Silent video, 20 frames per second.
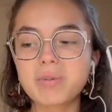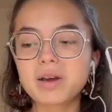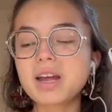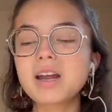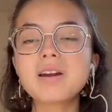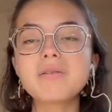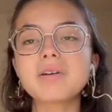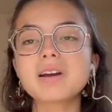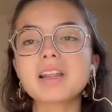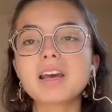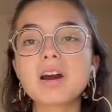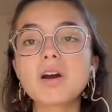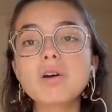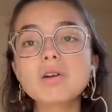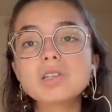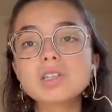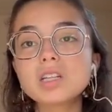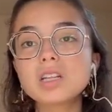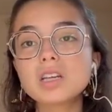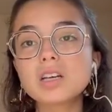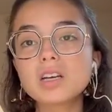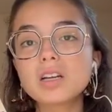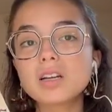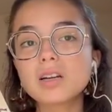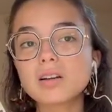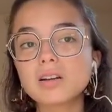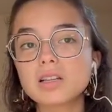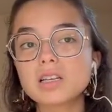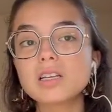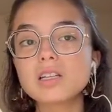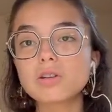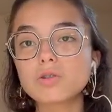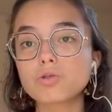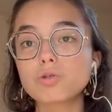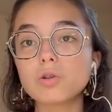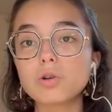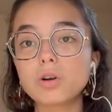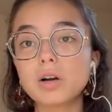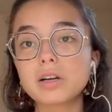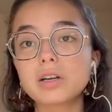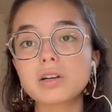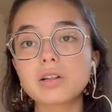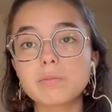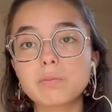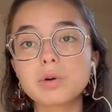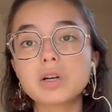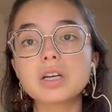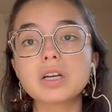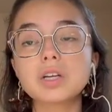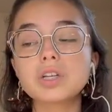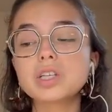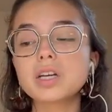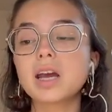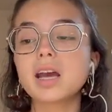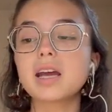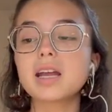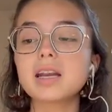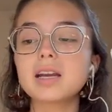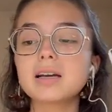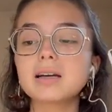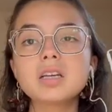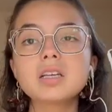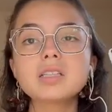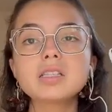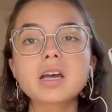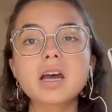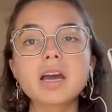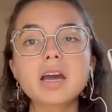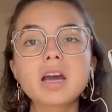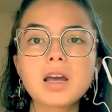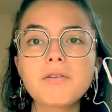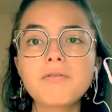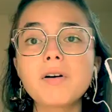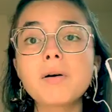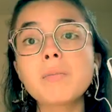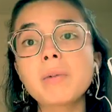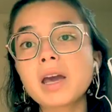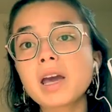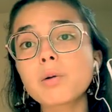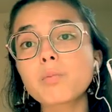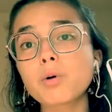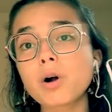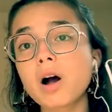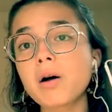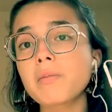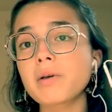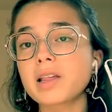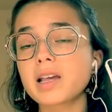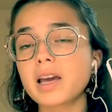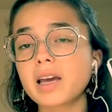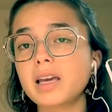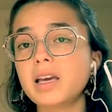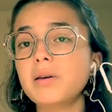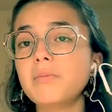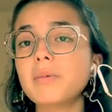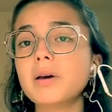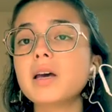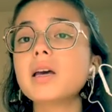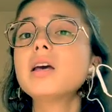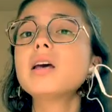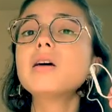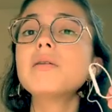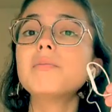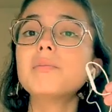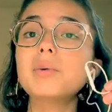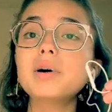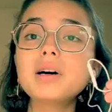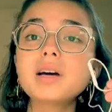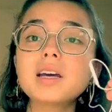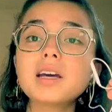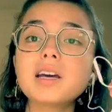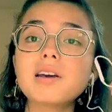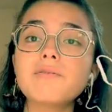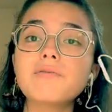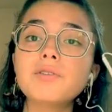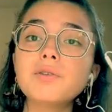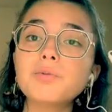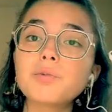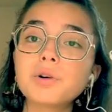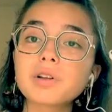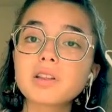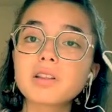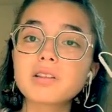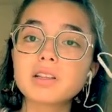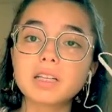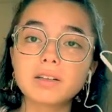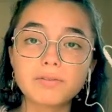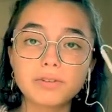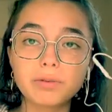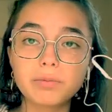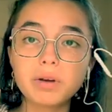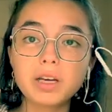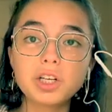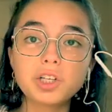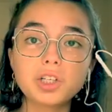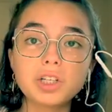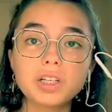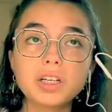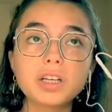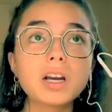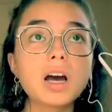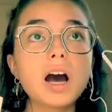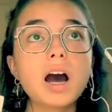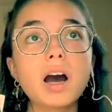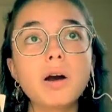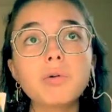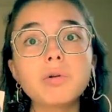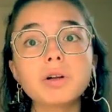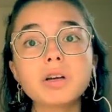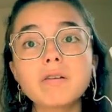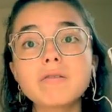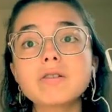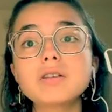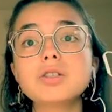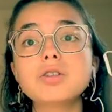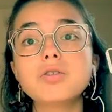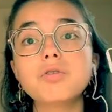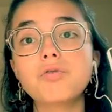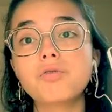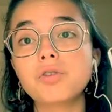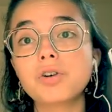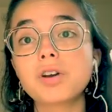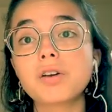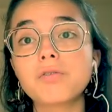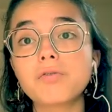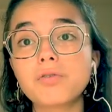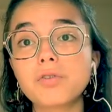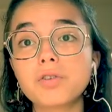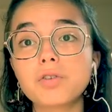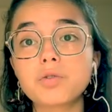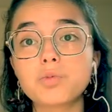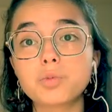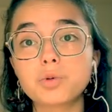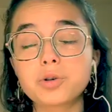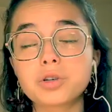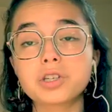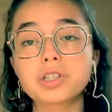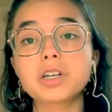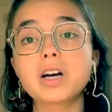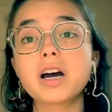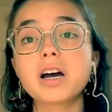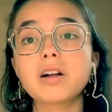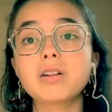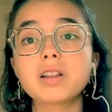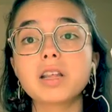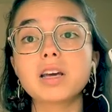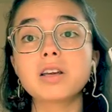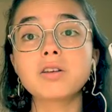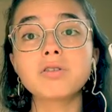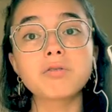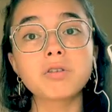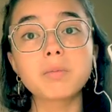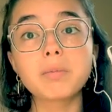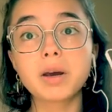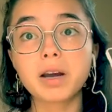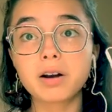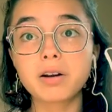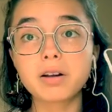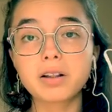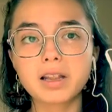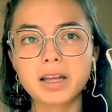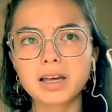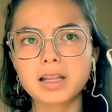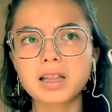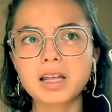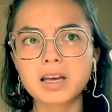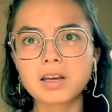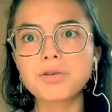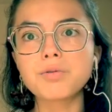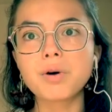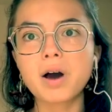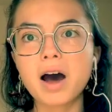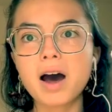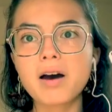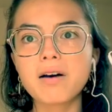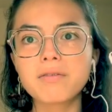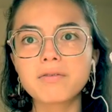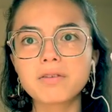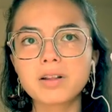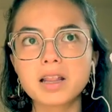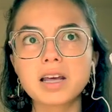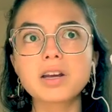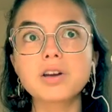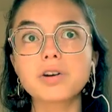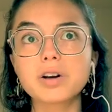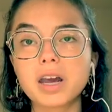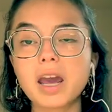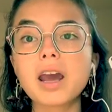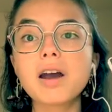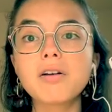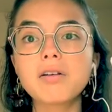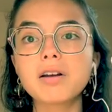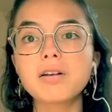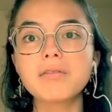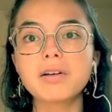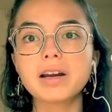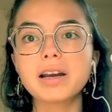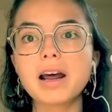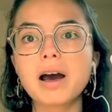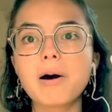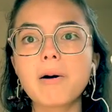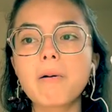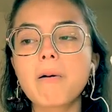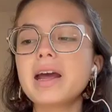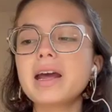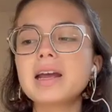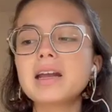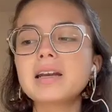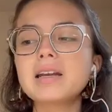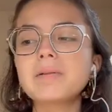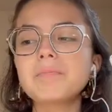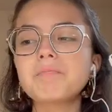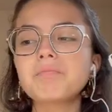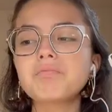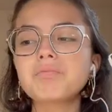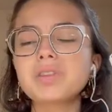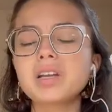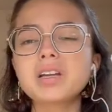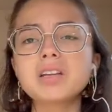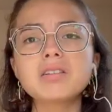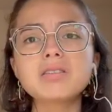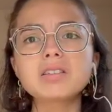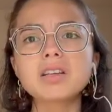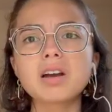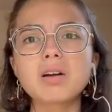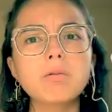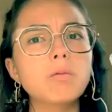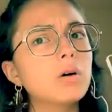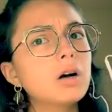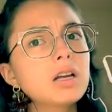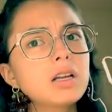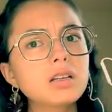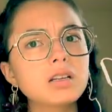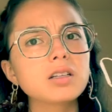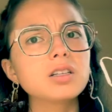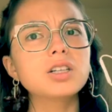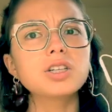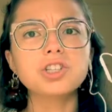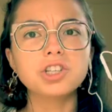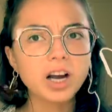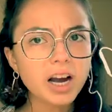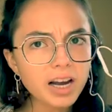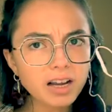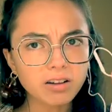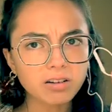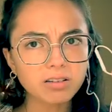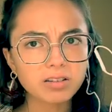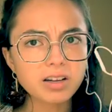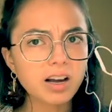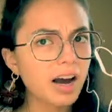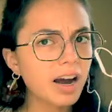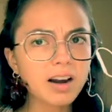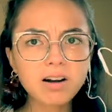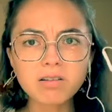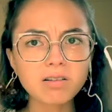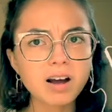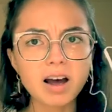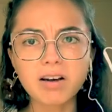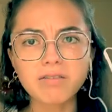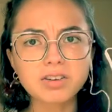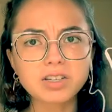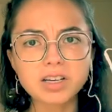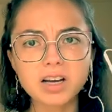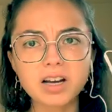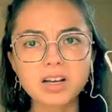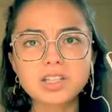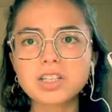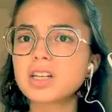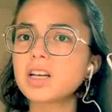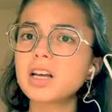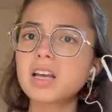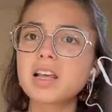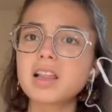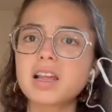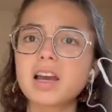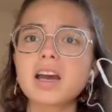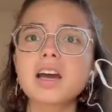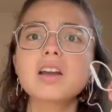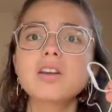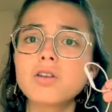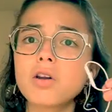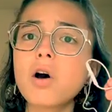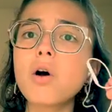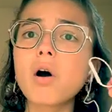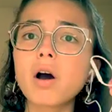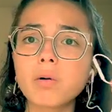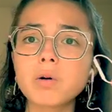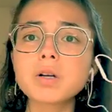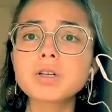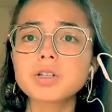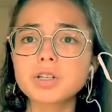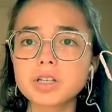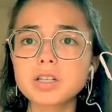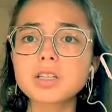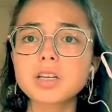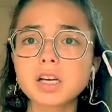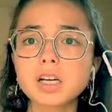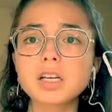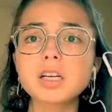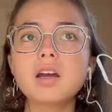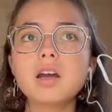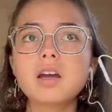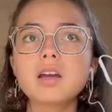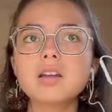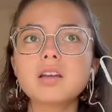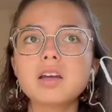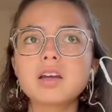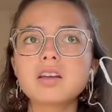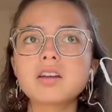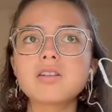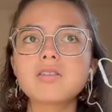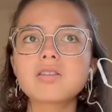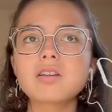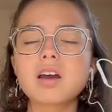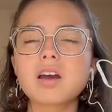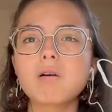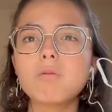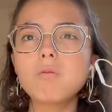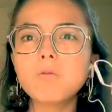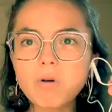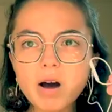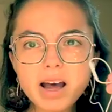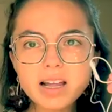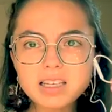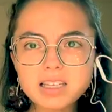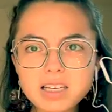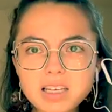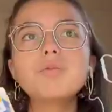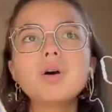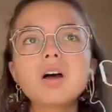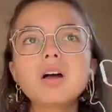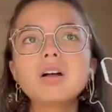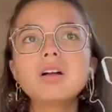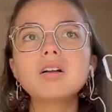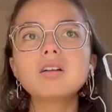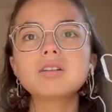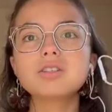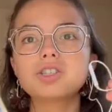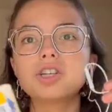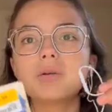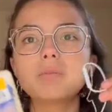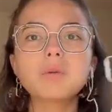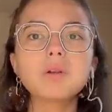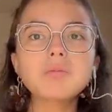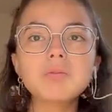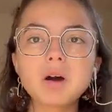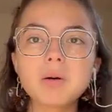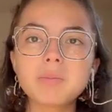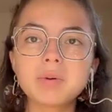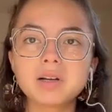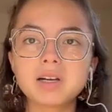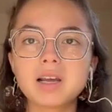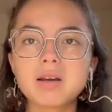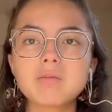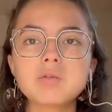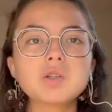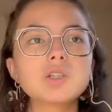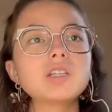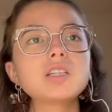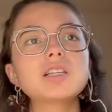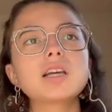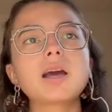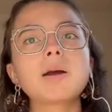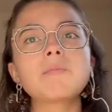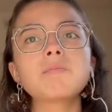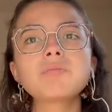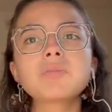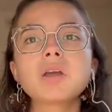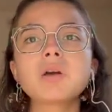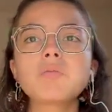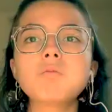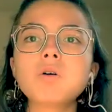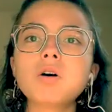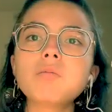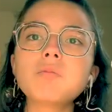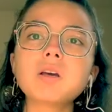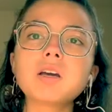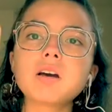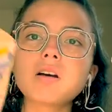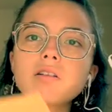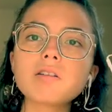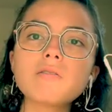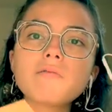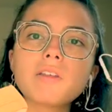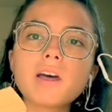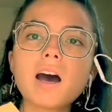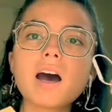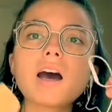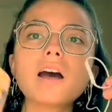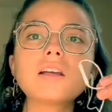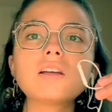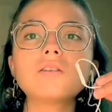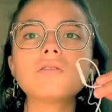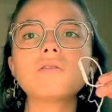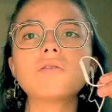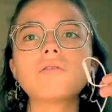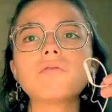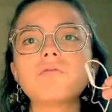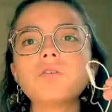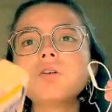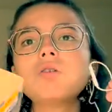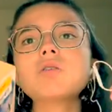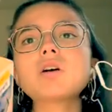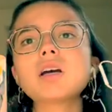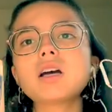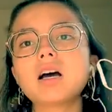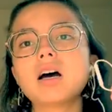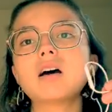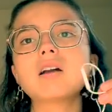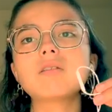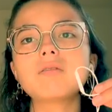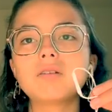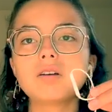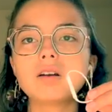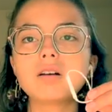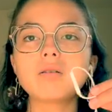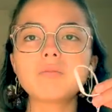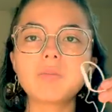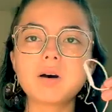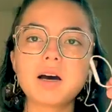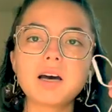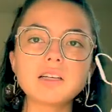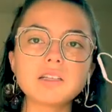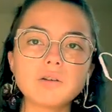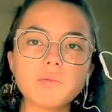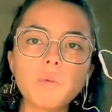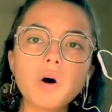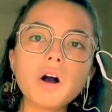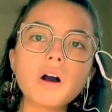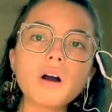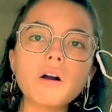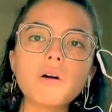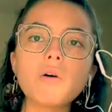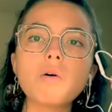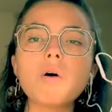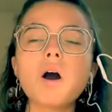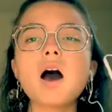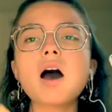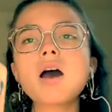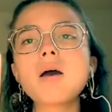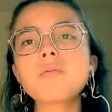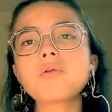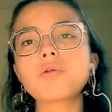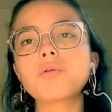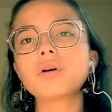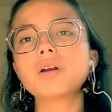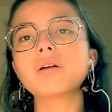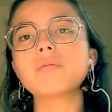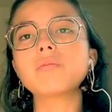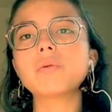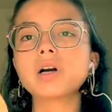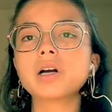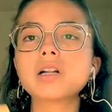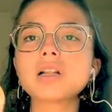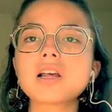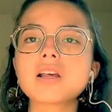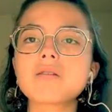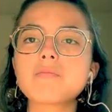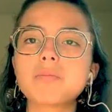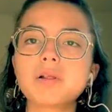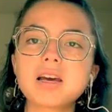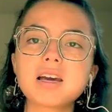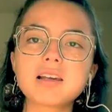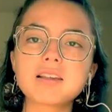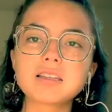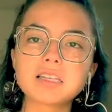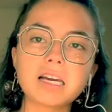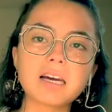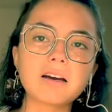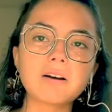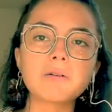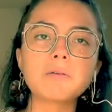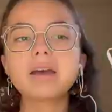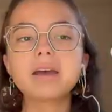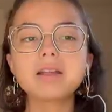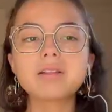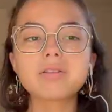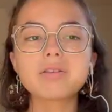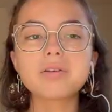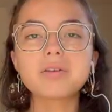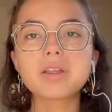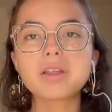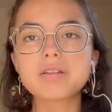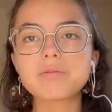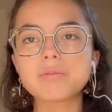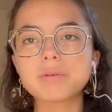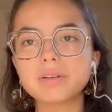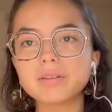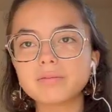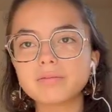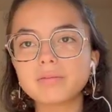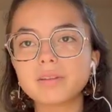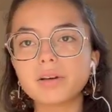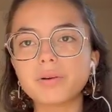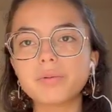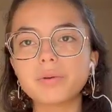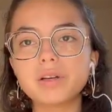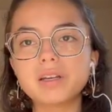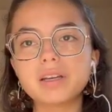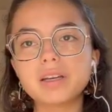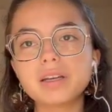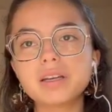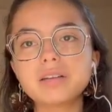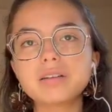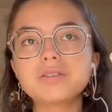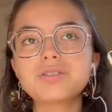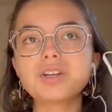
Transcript: But anyway, they go to see the troll under the bridge, and he's like, if I make a promise, I keep it. But if you want this information, I will give it to you for your firstborn child that you are bearing, like, that you have, that you're carrying right now. And Danielle's like, what? A child? I don't have a child. He's like, no, I want your son. And Danielle's like, what? Well, she blew up on him, and she's like, well, because of that, you know, if you don't get out of here by tomorrow, I'm going to burn this place down. And so that's what the queen did.